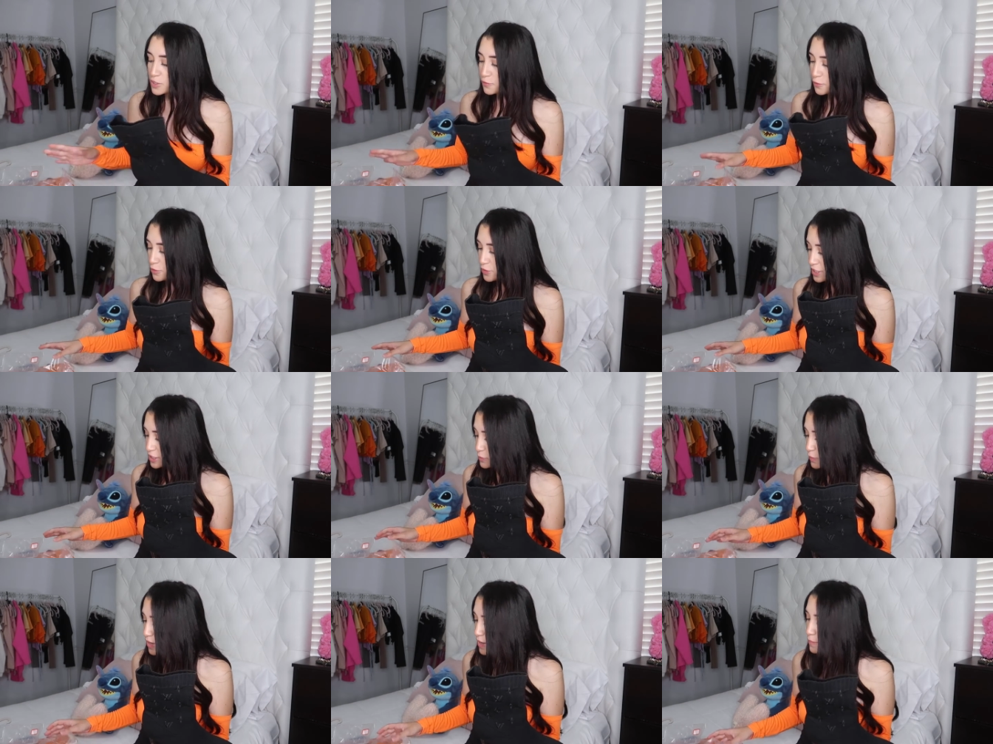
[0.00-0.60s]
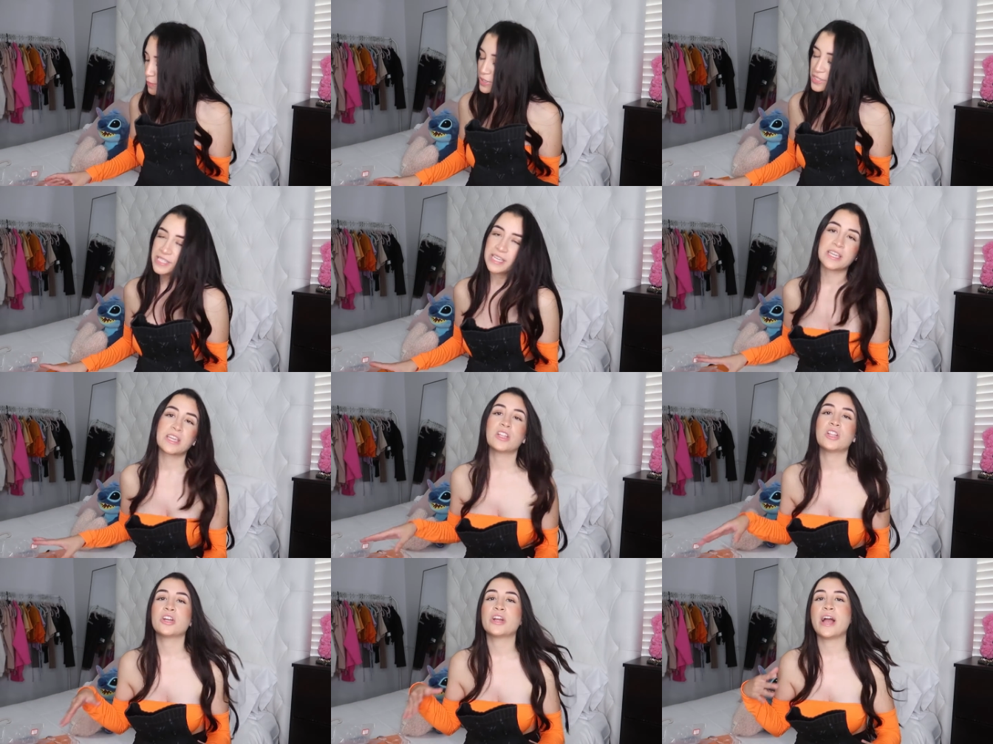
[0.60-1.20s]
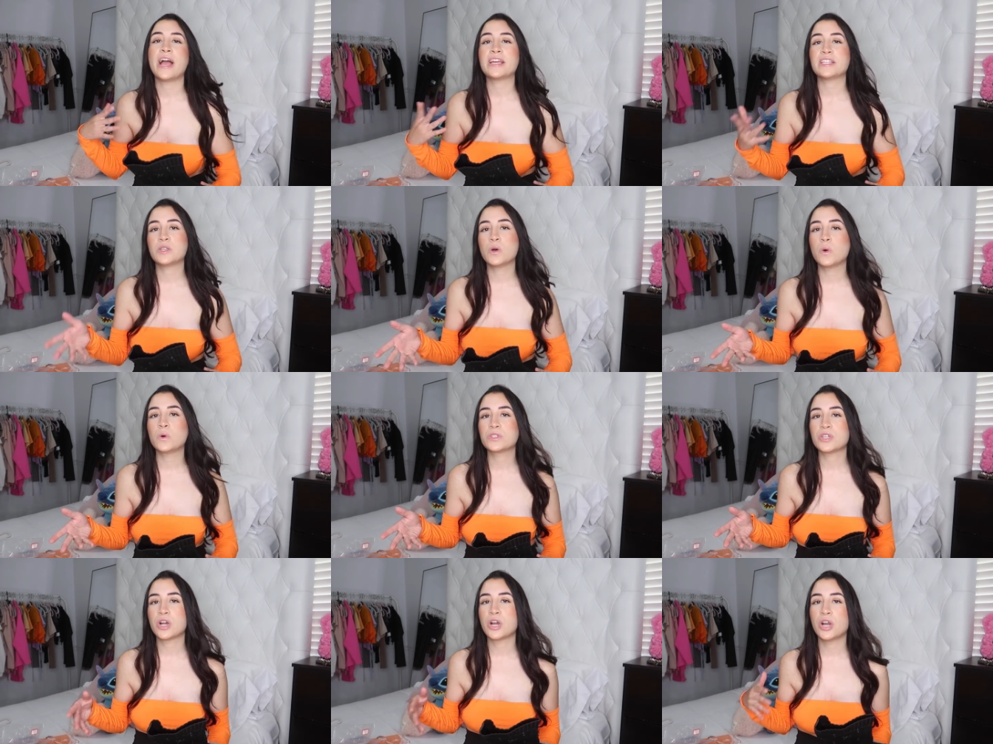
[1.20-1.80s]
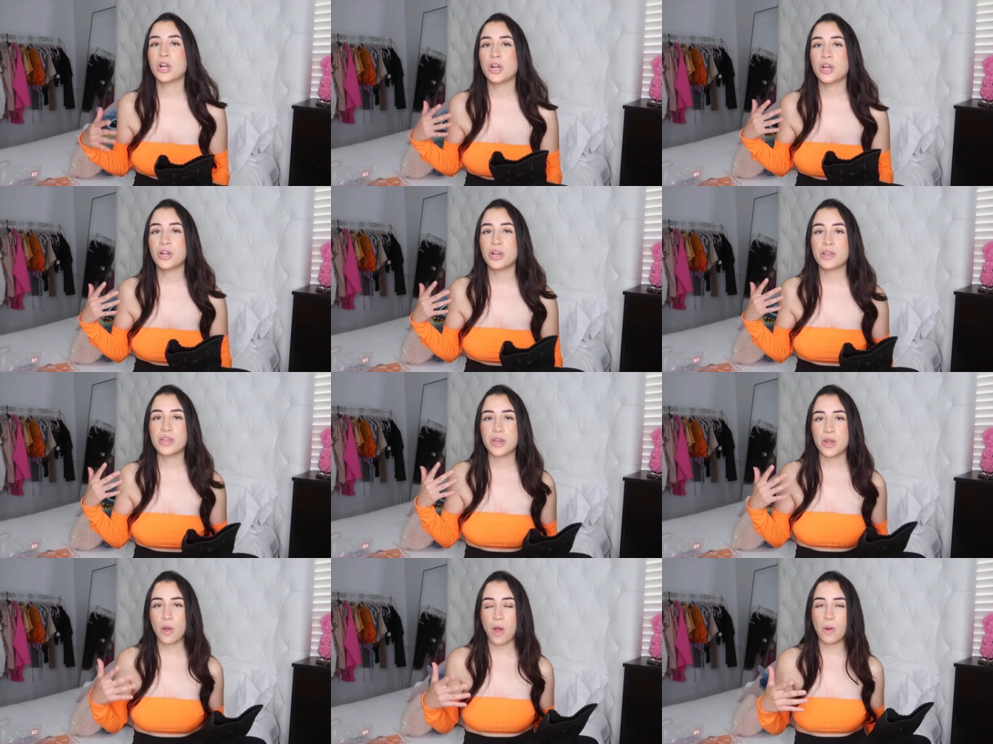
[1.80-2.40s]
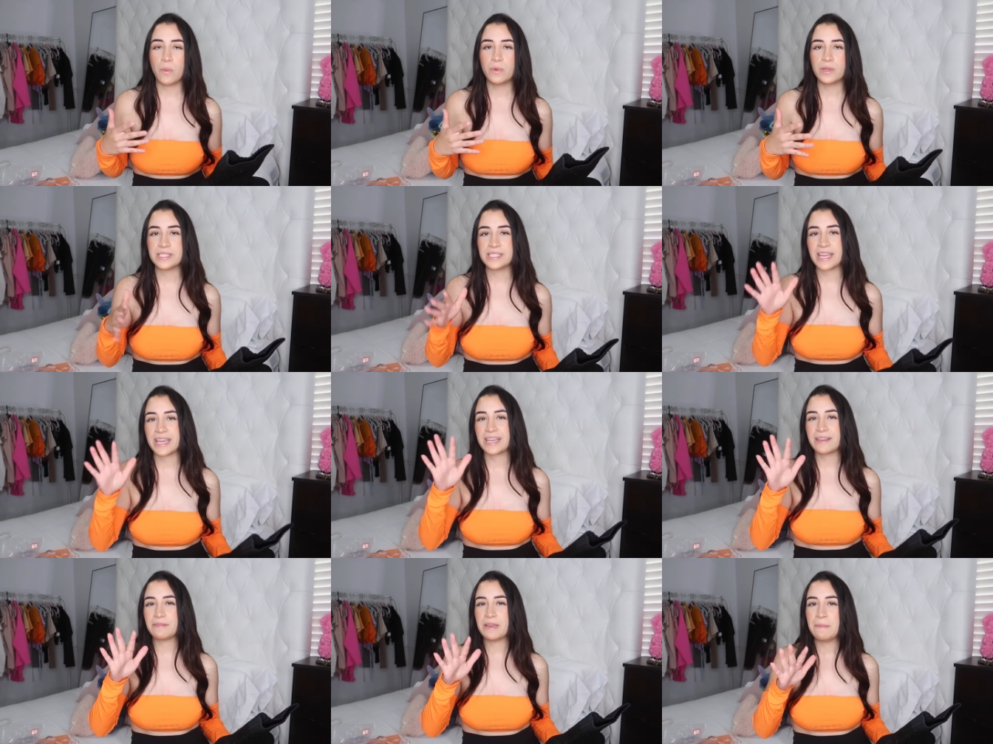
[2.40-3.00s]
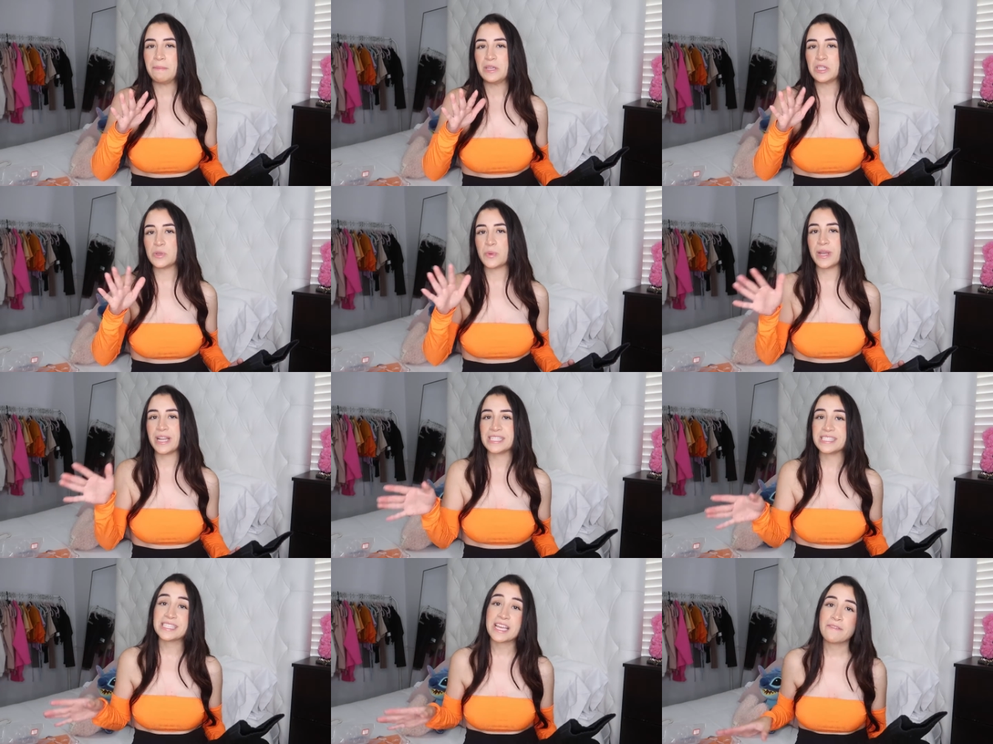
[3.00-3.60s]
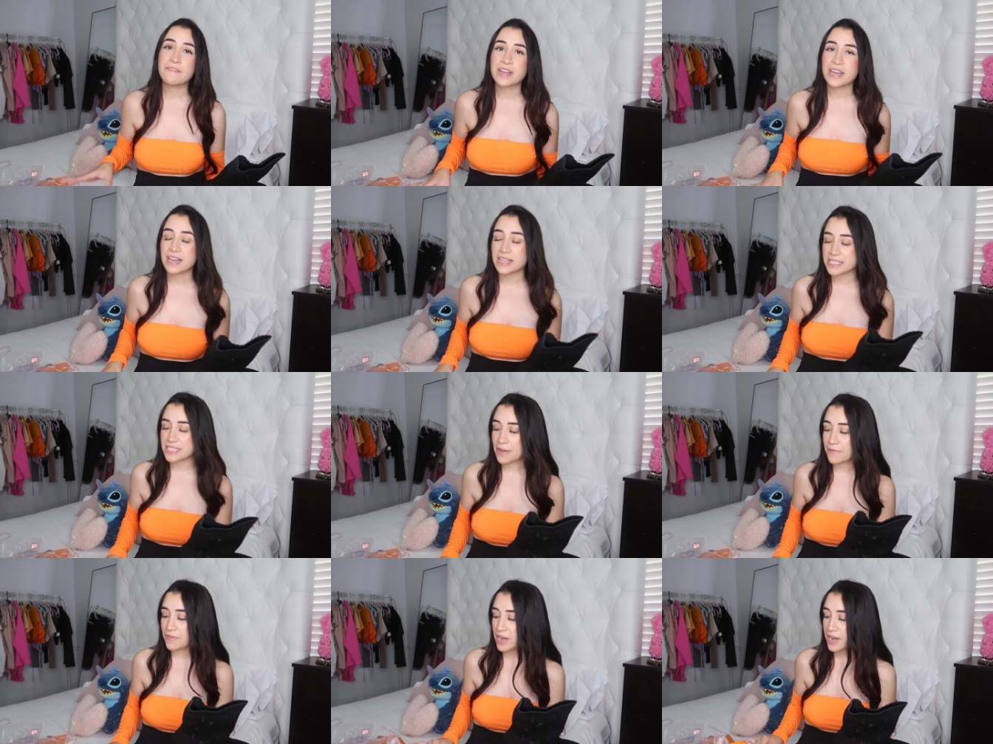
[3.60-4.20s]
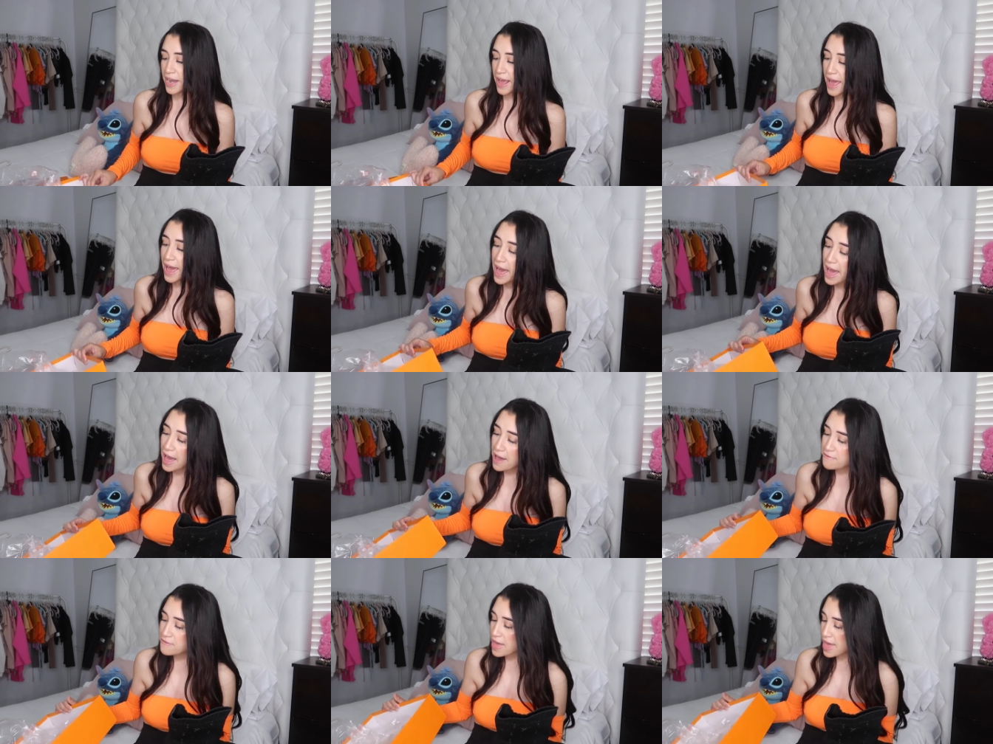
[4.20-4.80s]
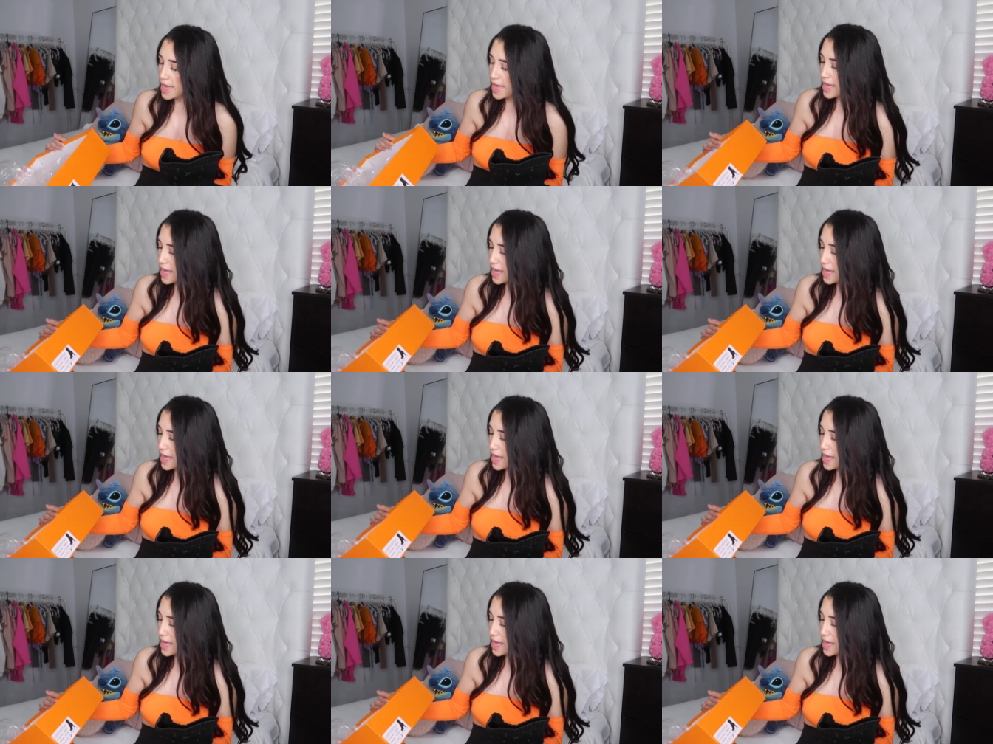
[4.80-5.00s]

So for this one in particular, I told her, you know, I was like in between a seven and a seven and a half